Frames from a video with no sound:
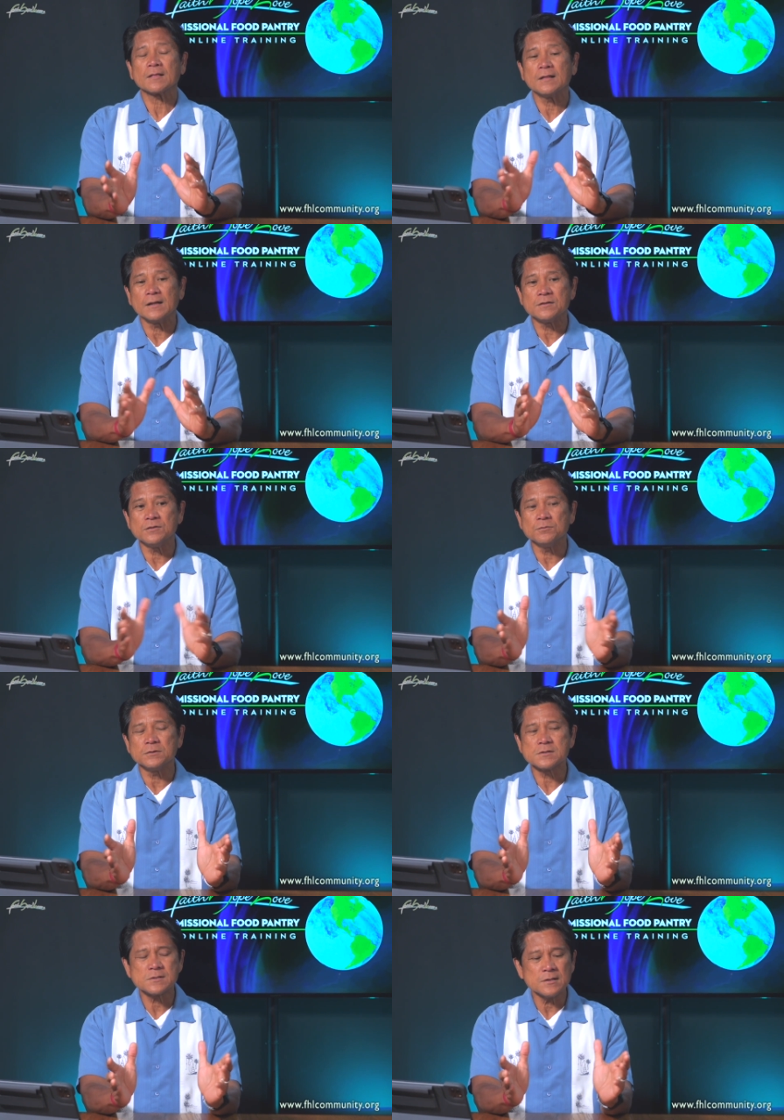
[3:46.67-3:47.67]
that you
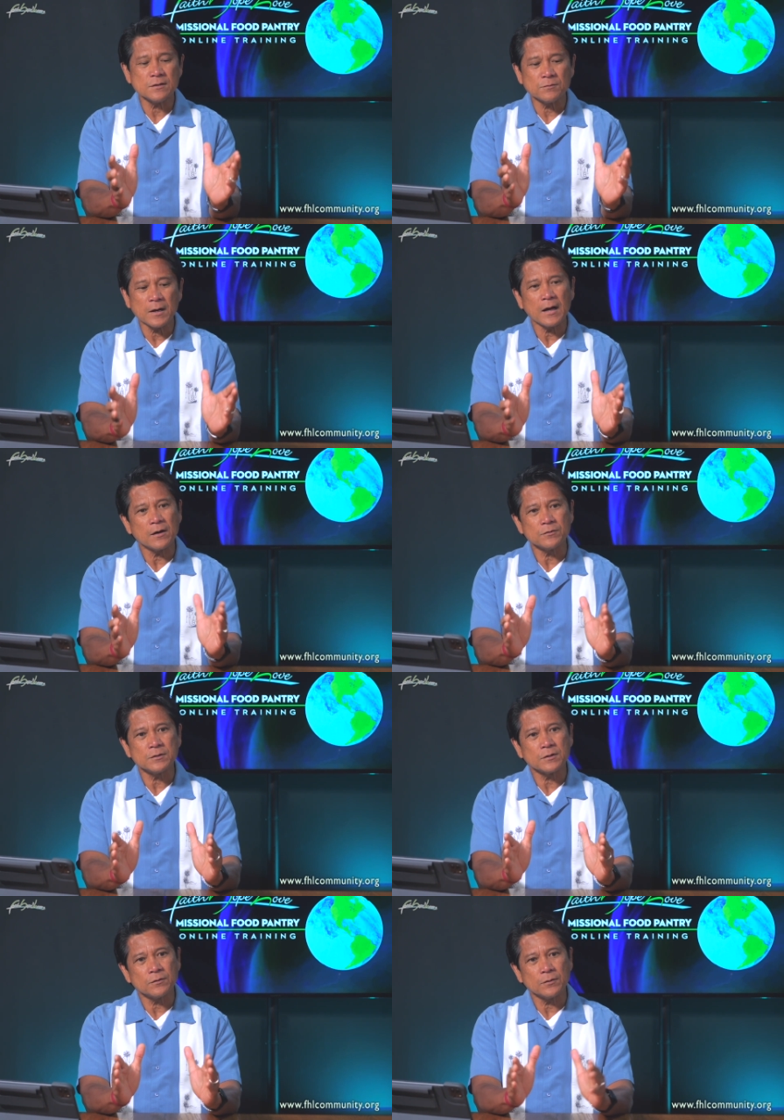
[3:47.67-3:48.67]
will see, wow,
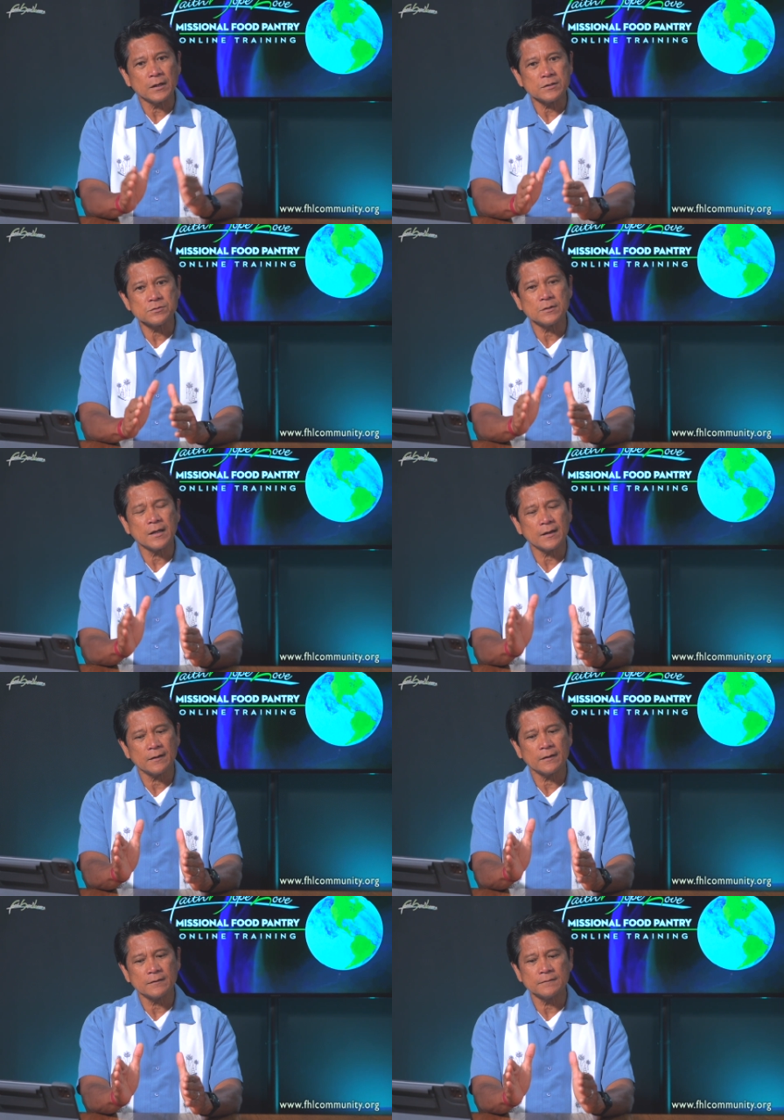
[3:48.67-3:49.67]
you know, I should
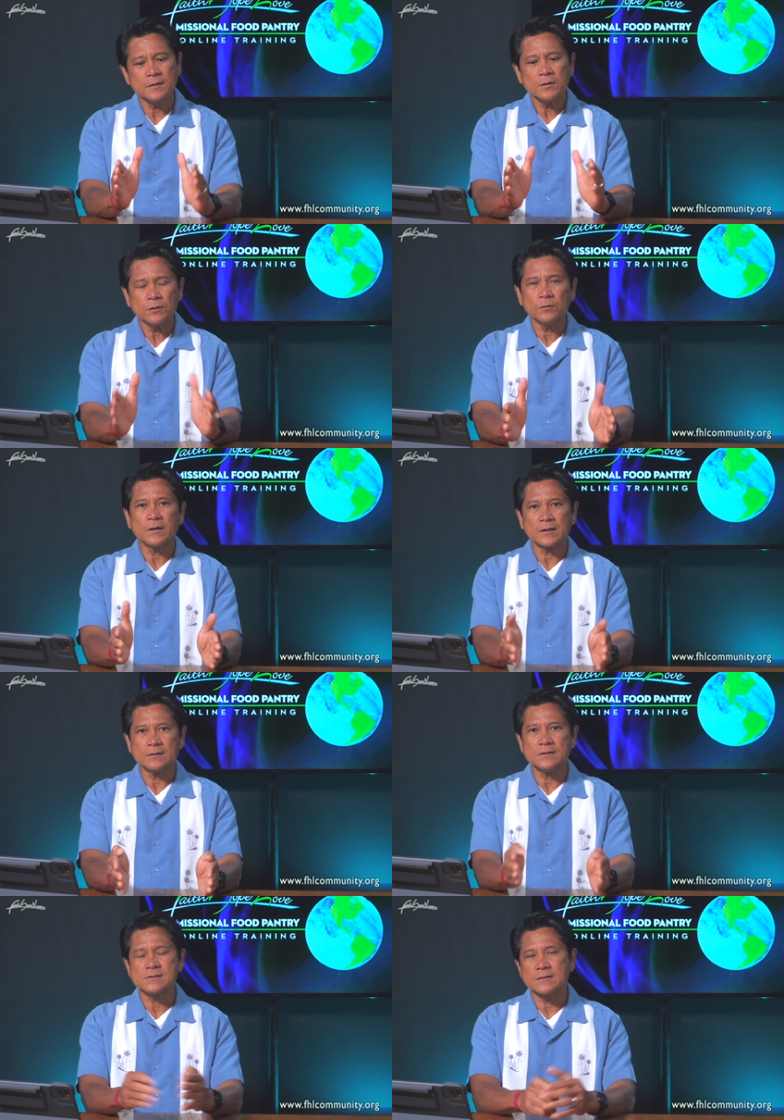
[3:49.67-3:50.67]
have looked
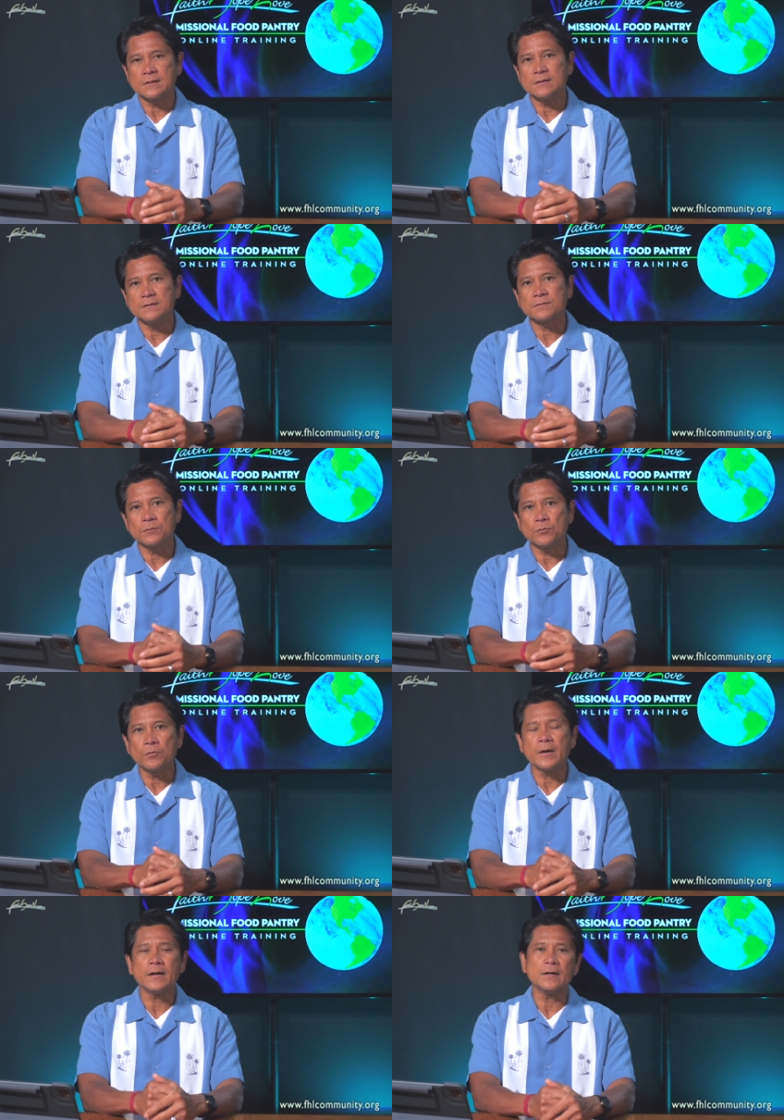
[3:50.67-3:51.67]
at this in a different
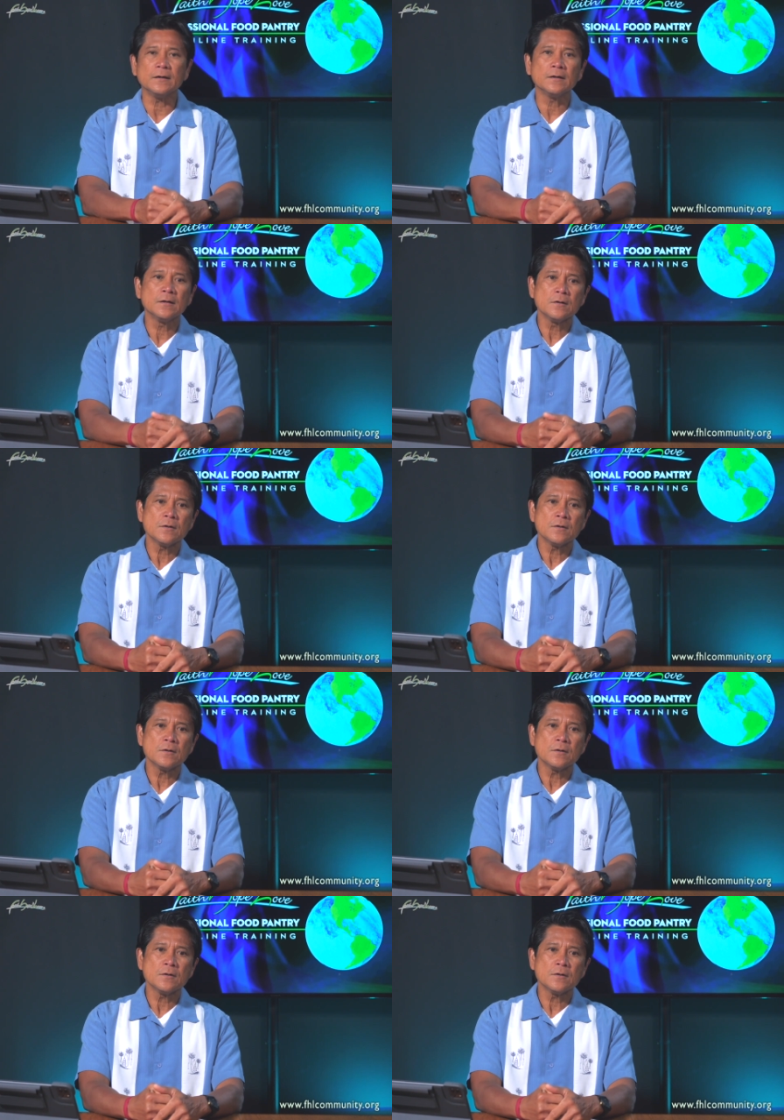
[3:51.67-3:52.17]
way.